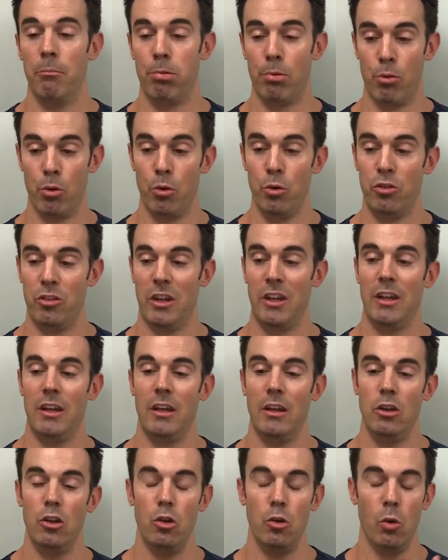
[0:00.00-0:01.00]

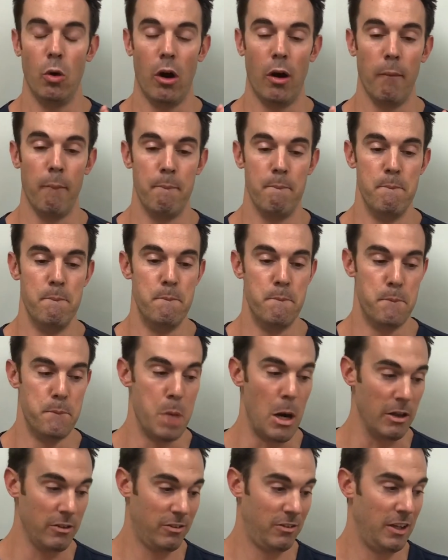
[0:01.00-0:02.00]
Bruising, you are
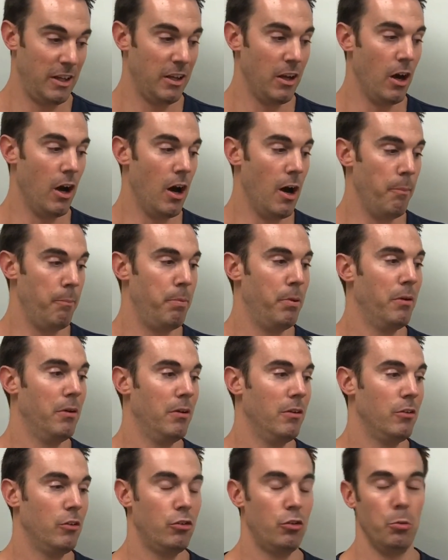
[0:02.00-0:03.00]
busting up
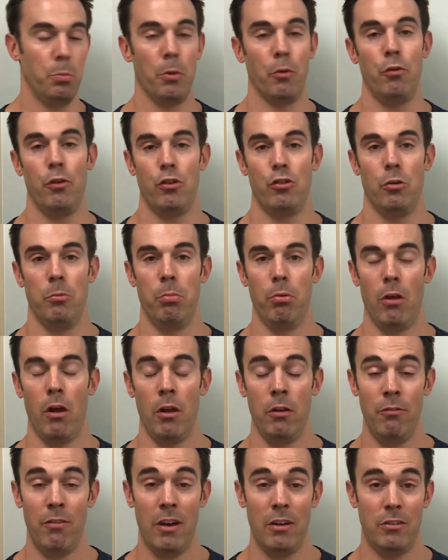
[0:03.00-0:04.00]
superficial
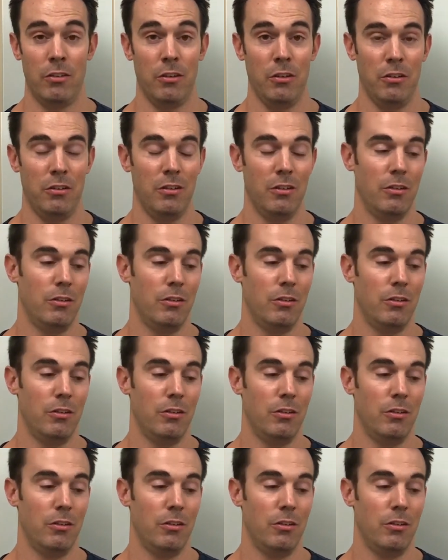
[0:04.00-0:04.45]
blood vessels,